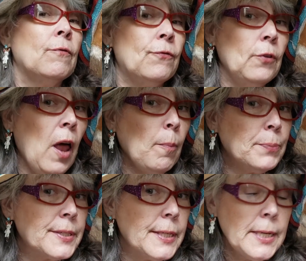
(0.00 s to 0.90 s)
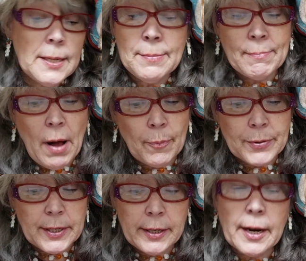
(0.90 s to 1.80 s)
Flopsy,
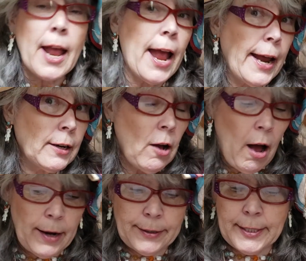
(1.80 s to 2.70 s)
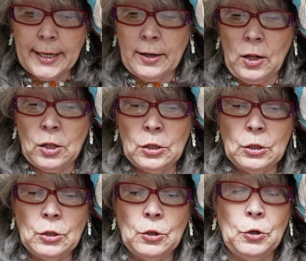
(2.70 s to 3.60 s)
Mopsy, and Cottontail,
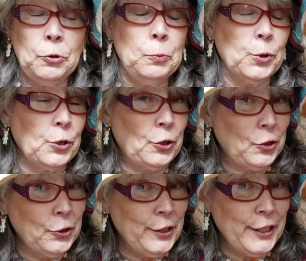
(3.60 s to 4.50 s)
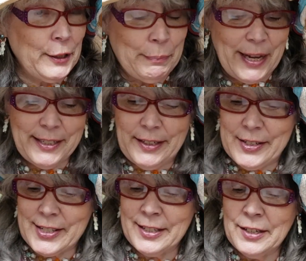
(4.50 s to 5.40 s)
who were good little
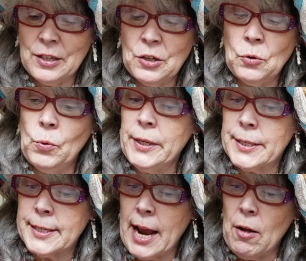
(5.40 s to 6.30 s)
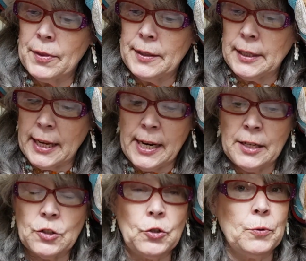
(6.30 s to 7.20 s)
bunnies, went down the
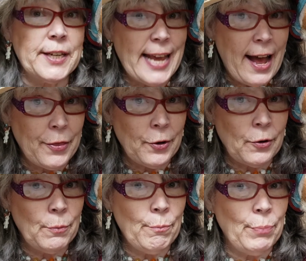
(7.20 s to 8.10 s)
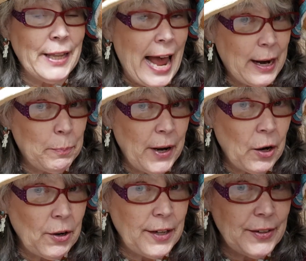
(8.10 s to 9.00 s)
lane to gather
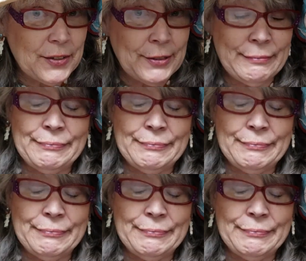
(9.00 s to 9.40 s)
blackberries.